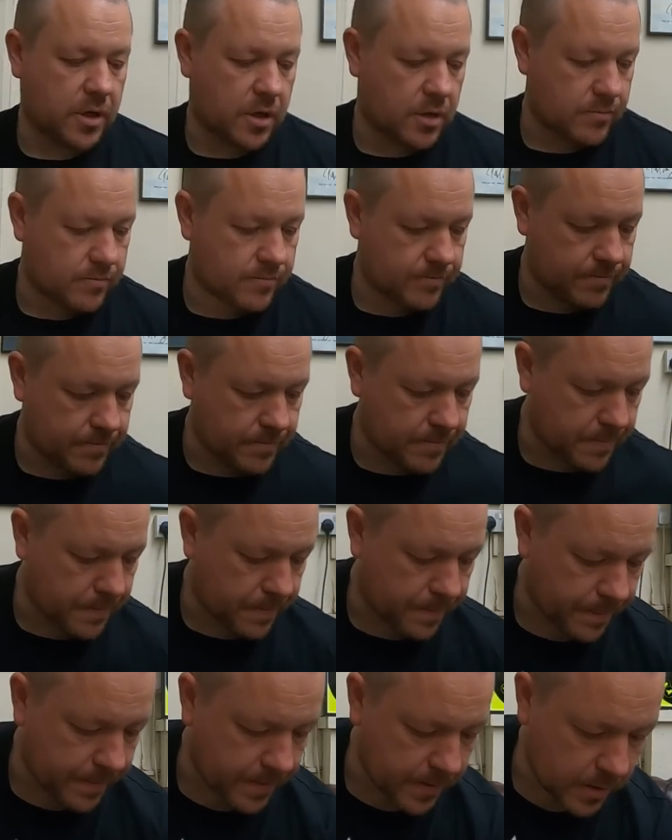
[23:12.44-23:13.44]
go.
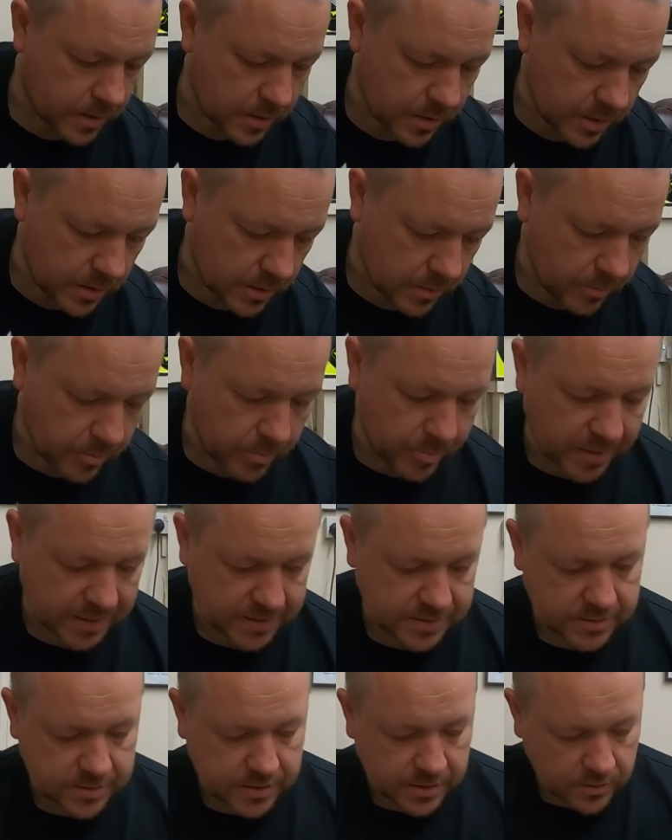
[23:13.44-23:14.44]

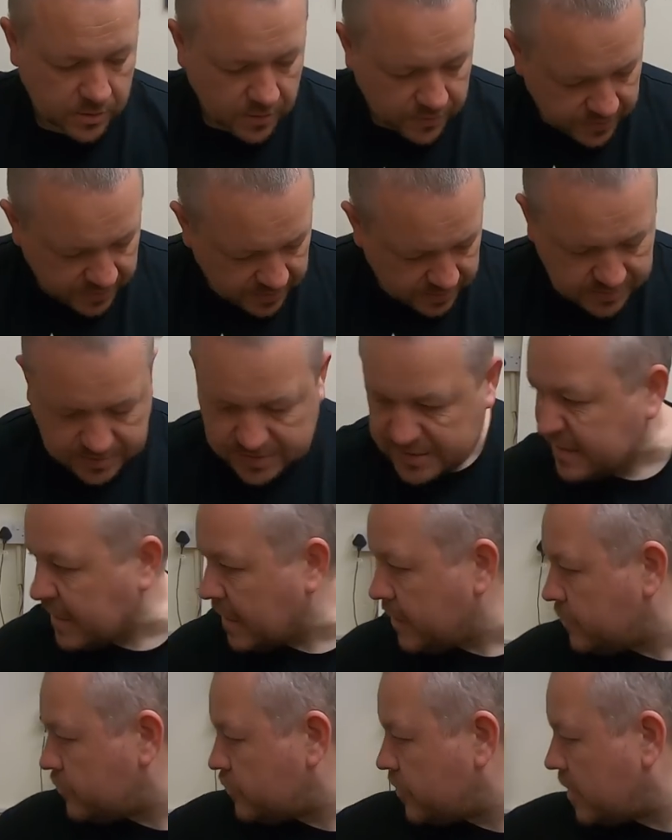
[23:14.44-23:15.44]
Bastille. I think it's a
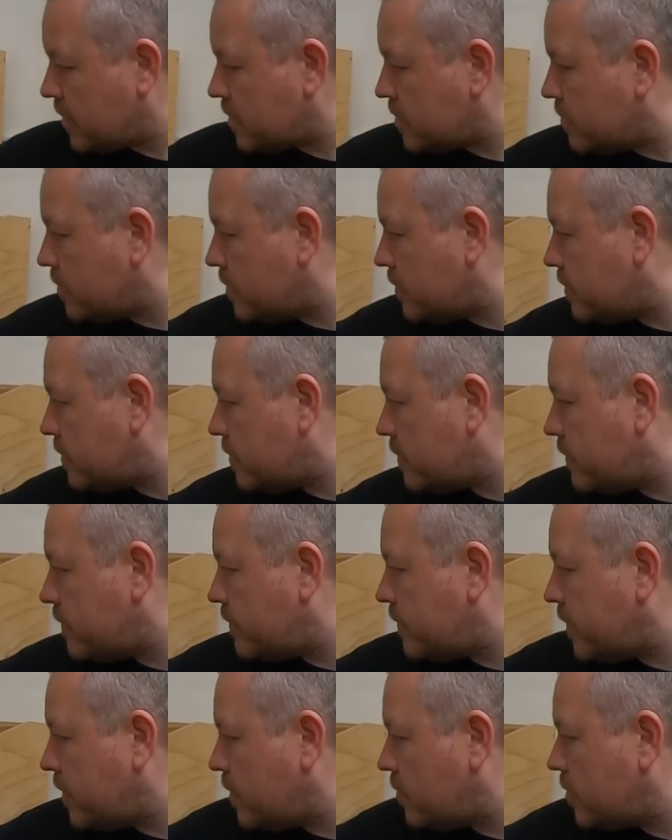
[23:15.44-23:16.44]
soundtrack to a
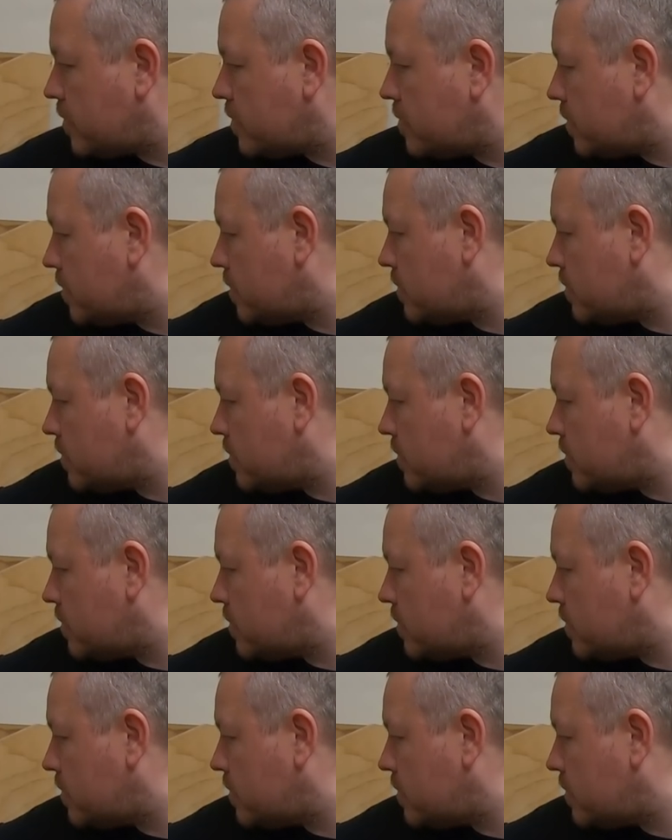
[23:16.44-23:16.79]
film